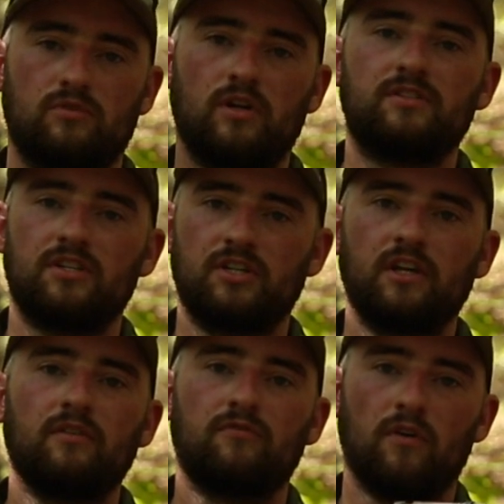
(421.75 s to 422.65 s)

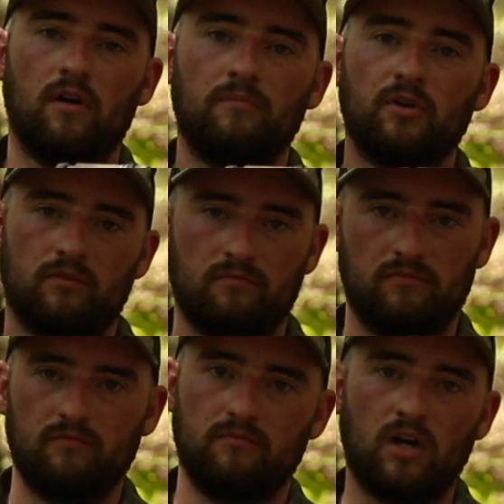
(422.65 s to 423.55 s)
transitioning from your
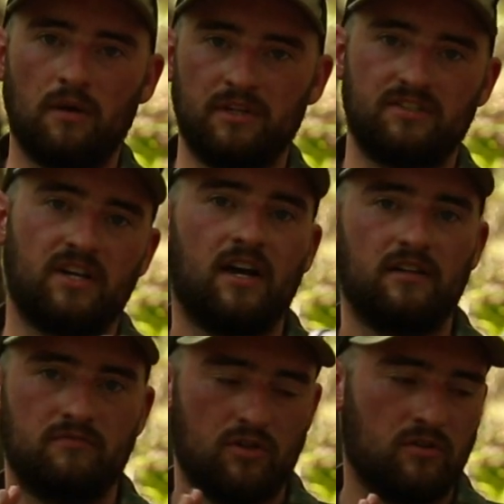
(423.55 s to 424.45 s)
dominant
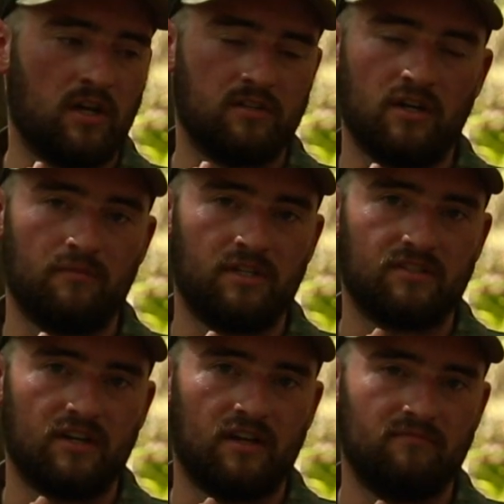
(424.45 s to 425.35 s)
side to your non-dominant
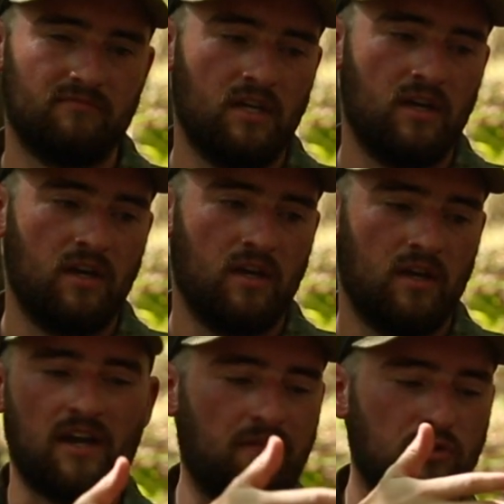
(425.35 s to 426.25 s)
side.
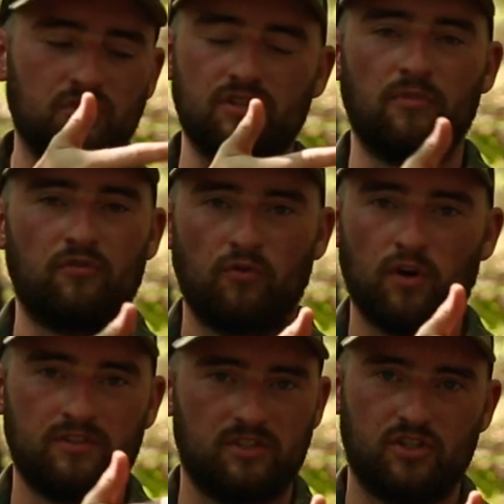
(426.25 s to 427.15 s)
I've used them
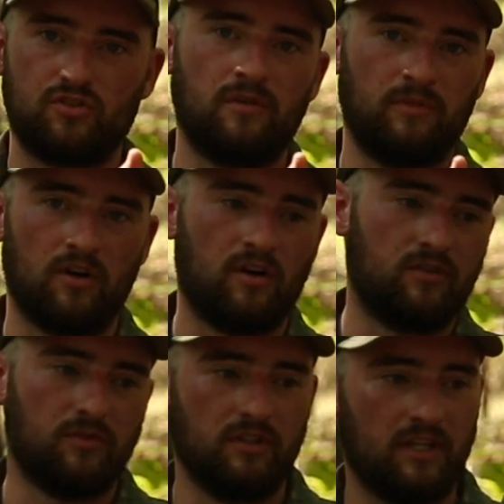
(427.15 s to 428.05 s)
before. It's extremely hard
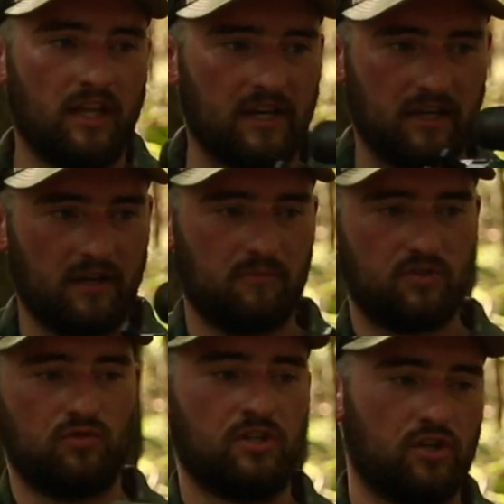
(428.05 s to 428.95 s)
to really like
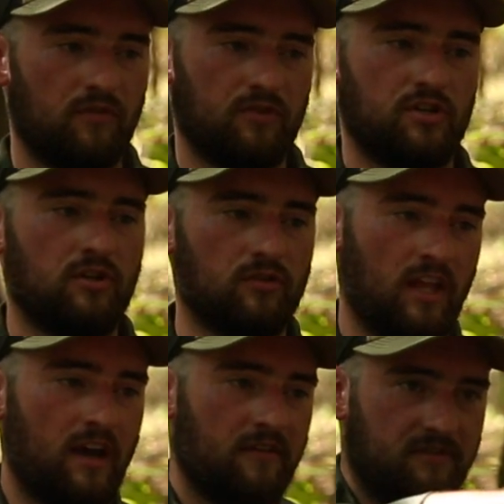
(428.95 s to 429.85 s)
switch over to your
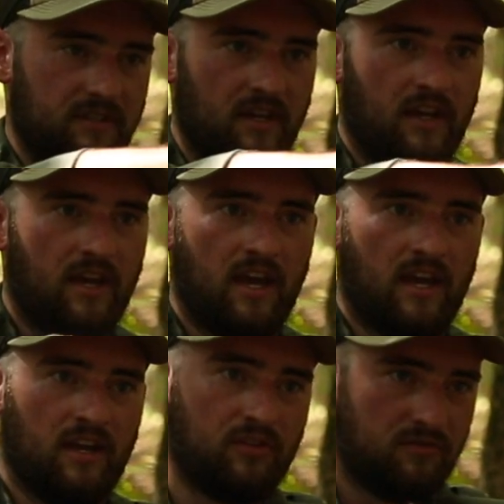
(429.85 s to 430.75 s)
left
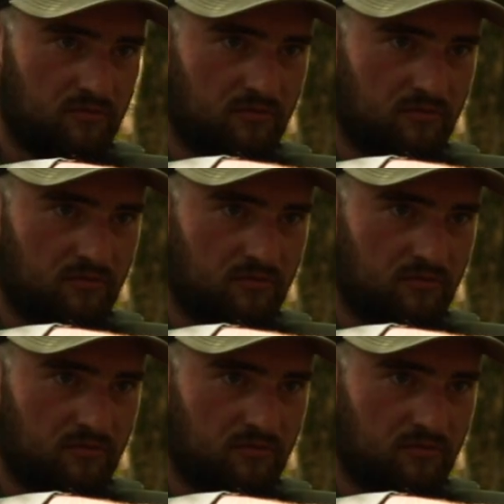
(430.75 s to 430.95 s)
and